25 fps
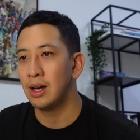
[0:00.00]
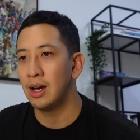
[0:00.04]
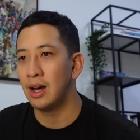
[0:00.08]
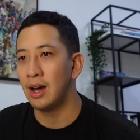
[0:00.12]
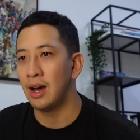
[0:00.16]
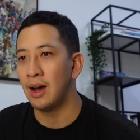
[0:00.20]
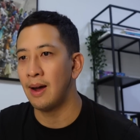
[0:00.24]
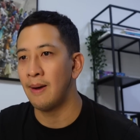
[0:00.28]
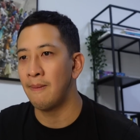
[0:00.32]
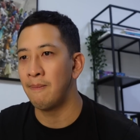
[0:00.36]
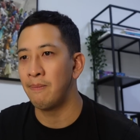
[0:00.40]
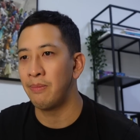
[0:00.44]

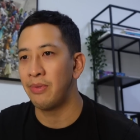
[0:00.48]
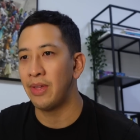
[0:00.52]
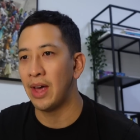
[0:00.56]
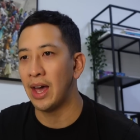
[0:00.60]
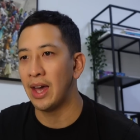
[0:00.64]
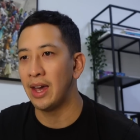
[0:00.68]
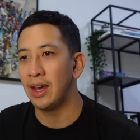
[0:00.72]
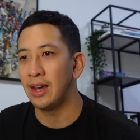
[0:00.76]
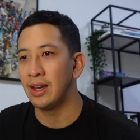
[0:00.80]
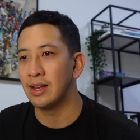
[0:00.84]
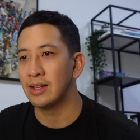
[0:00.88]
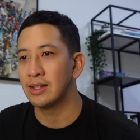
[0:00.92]
um,
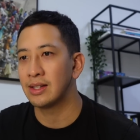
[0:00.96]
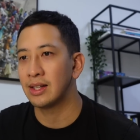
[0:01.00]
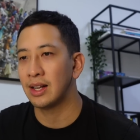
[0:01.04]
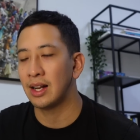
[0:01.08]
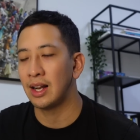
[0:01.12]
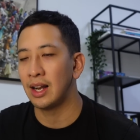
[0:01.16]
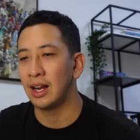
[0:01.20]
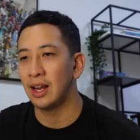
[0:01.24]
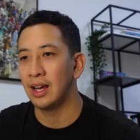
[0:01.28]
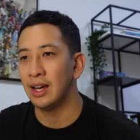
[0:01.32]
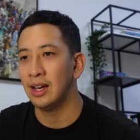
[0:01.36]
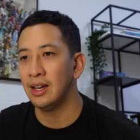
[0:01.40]
that is
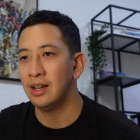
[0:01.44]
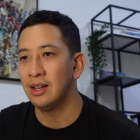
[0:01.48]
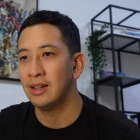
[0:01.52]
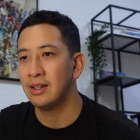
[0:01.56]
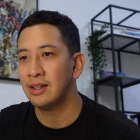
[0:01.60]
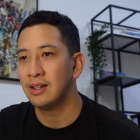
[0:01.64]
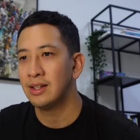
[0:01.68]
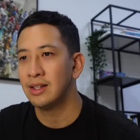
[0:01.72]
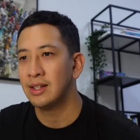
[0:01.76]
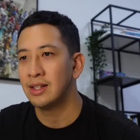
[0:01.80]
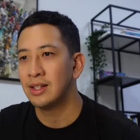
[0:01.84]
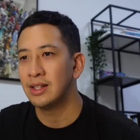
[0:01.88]
clear.
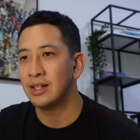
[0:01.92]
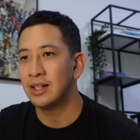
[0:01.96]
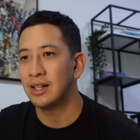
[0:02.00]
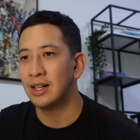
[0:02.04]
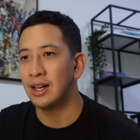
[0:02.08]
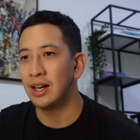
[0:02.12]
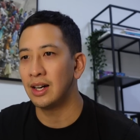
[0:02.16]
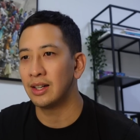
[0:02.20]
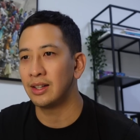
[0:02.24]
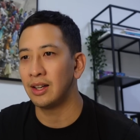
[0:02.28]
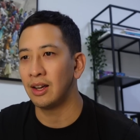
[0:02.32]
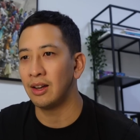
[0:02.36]

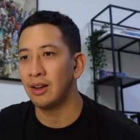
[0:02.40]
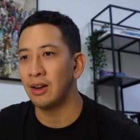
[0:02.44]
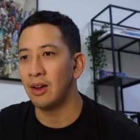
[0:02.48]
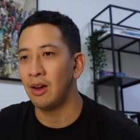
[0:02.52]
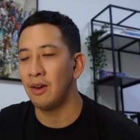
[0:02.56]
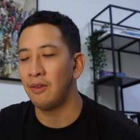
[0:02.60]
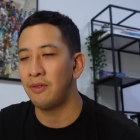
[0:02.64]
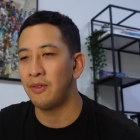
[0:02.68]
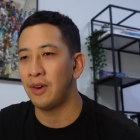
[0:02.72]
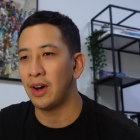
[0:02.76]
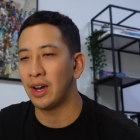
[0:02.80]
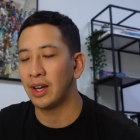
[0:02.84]
I don't know
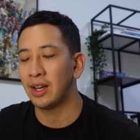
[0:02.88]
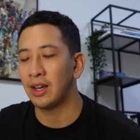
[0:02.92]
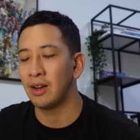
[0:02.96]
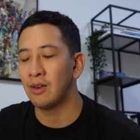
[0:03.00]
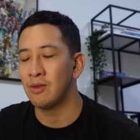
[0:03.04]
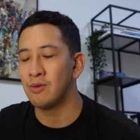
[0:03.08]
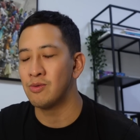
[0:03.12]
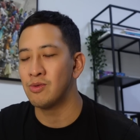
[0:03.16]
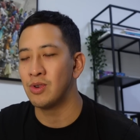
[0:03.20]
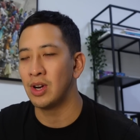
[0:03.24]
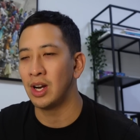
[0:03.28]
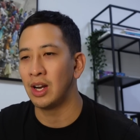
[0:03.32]
if I
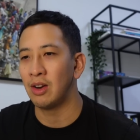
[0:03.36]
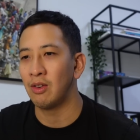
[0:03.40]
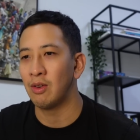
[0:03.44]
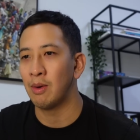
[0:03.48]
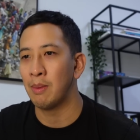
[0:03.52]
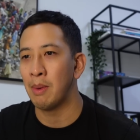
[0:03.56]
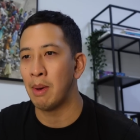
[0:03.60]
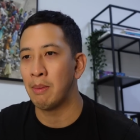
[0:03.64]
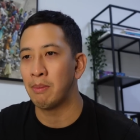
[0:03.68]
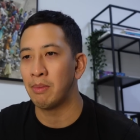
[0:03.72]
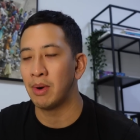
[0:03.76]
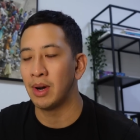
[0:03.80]
can really
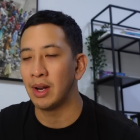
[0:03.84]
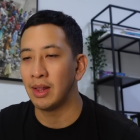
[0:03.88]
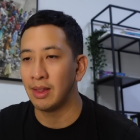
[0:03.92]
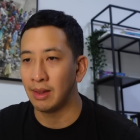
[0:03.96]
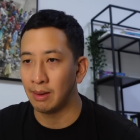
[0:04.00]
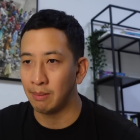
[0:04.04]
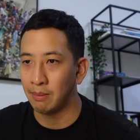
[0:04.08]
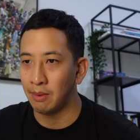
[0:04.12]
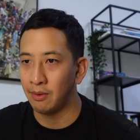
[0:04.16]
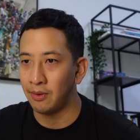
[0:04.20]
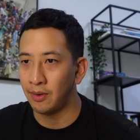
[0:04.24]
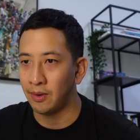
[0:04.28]
remember
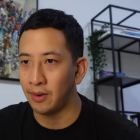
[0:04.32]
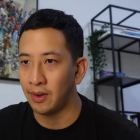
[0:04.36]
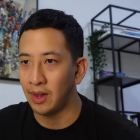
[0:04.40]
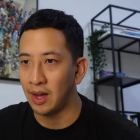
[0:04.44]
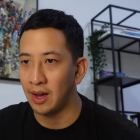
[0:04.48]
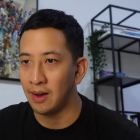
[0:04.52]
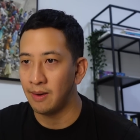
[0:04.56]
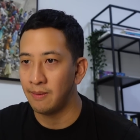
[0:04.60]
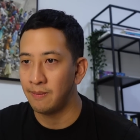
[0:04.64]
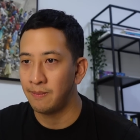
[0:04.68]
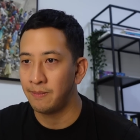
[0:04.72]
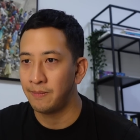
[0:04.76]
anything before
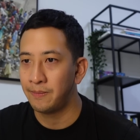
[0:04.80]
that.